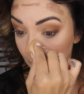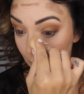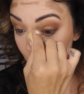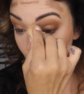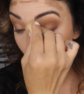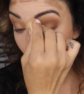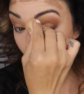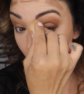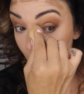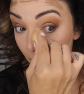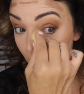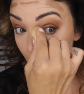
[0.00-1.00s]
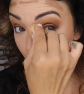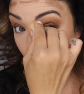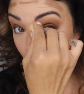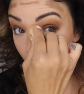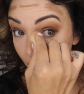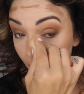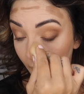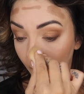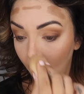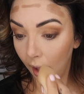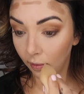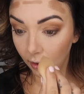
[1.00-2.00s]
need to try that I
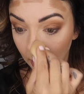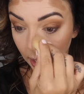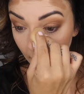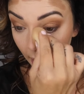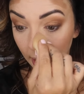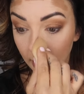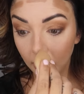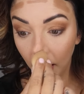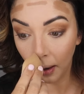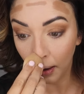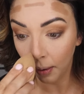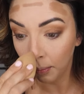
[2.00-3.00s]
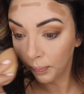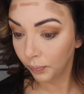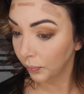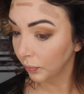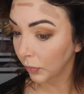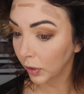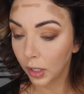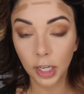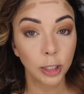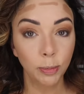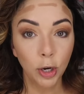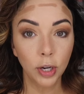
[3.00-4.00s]
haven't yet
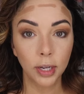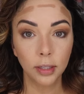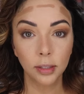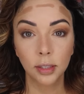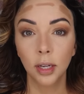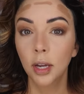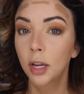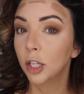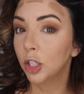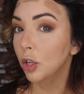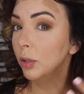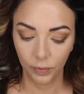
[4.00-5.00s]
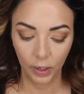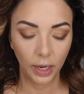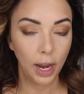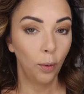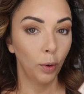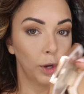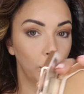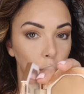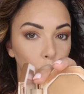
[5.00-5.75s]
experienced. So now we're gonna